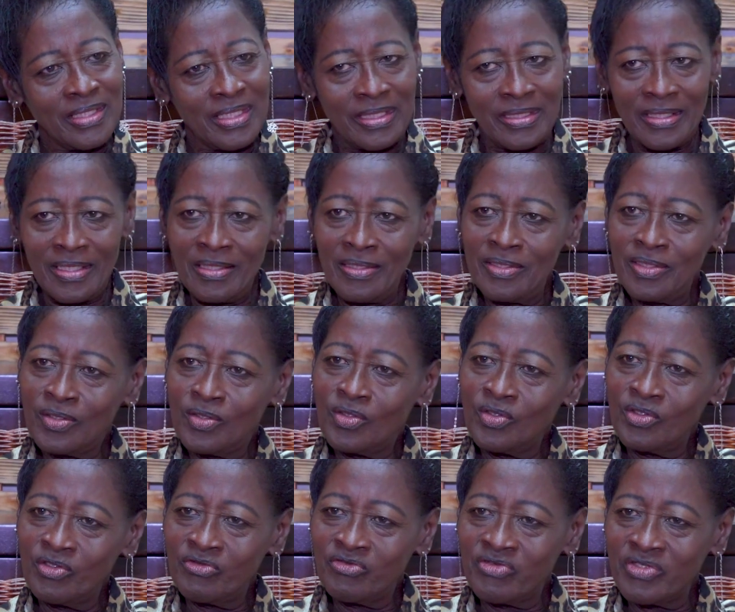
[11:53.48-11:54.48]
and I look
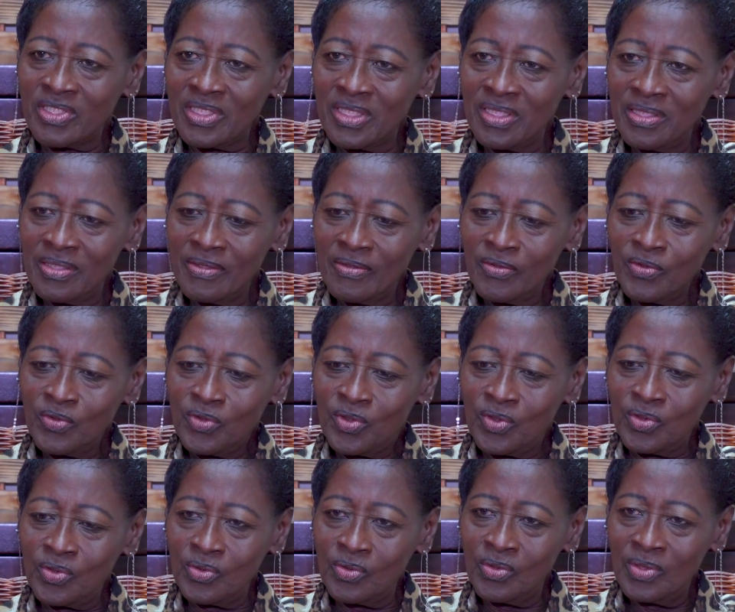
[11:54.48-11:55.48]
over
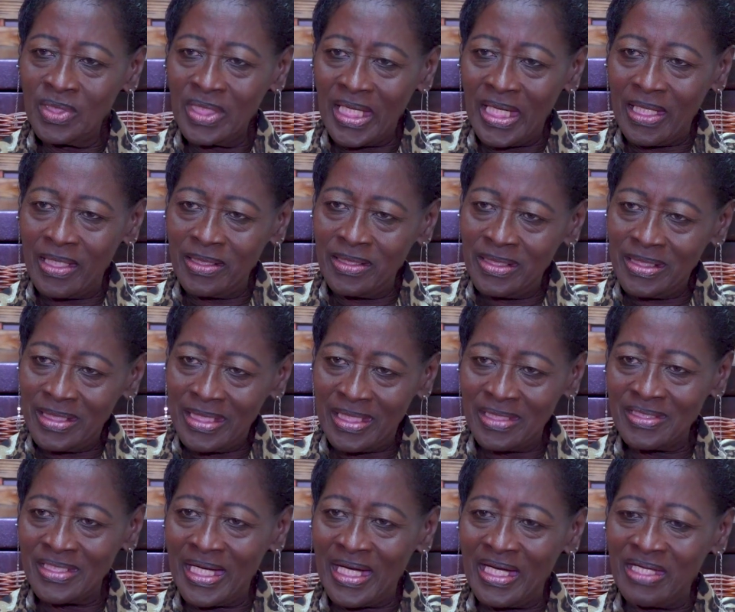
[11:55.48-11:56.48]
to
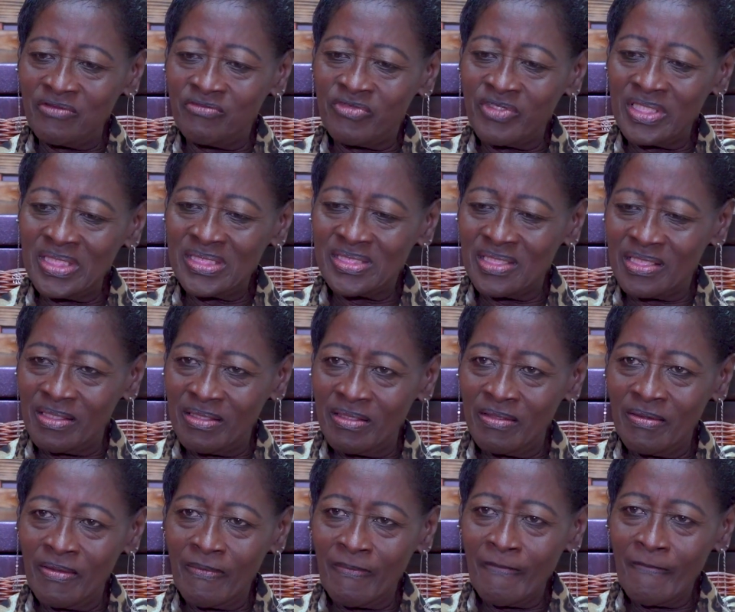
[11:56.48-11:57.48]
another advisor,
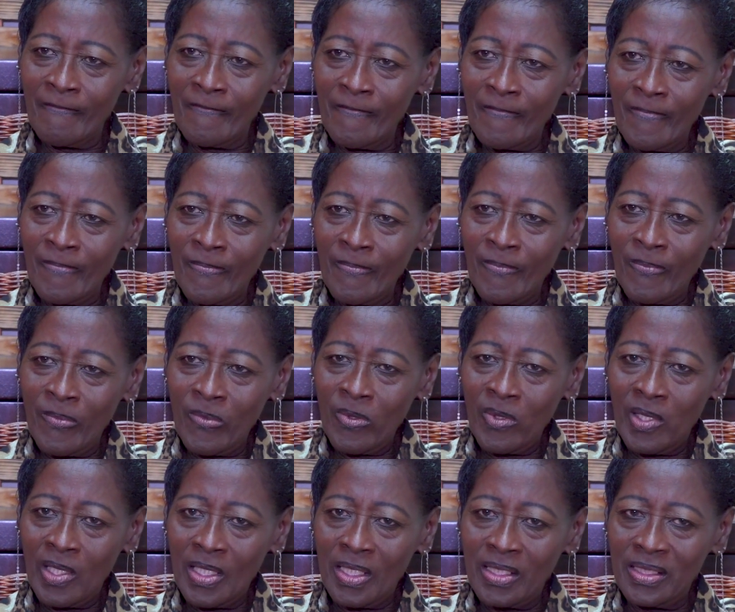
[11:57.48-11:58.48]

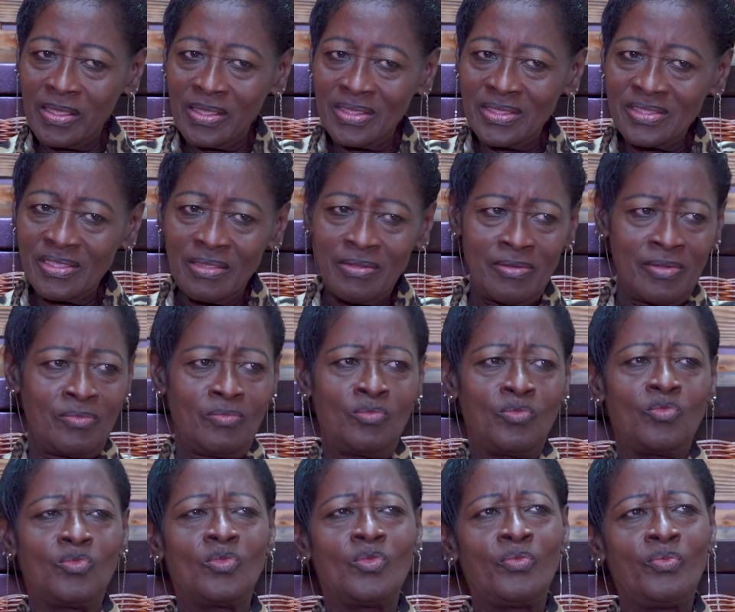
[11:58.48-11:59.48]
and I see
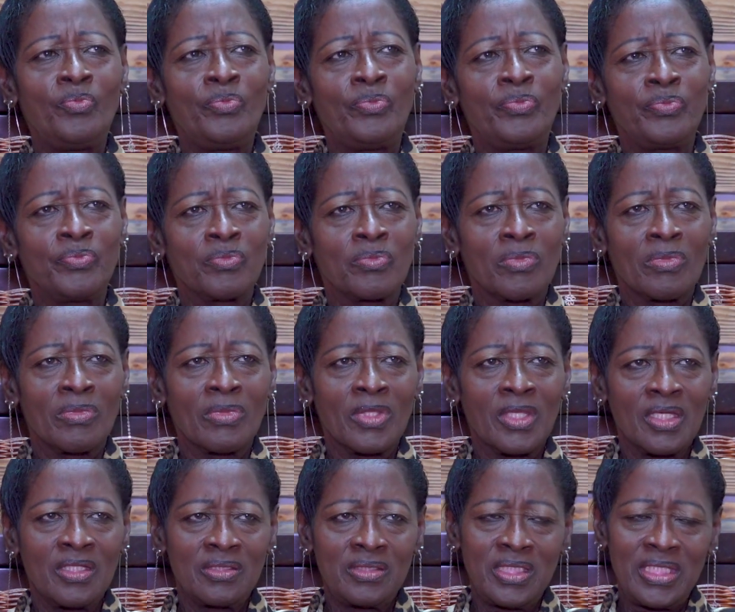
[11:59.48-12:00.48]

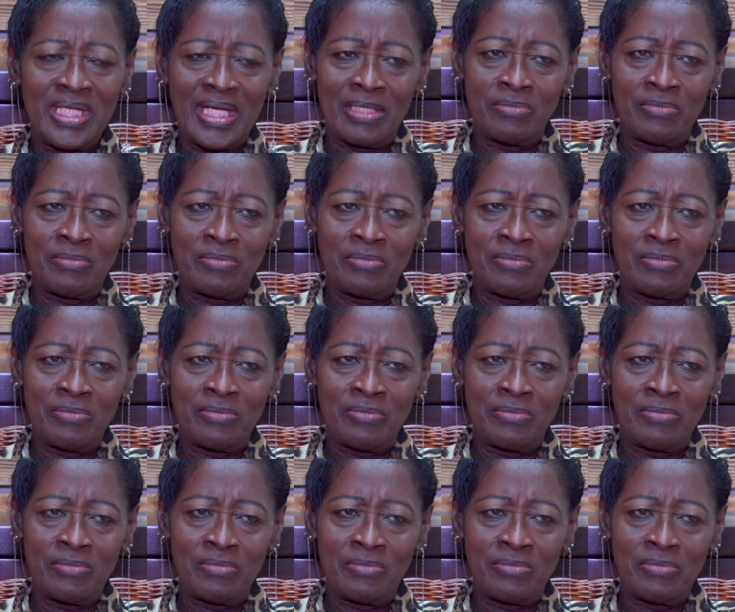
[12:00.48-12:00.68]
the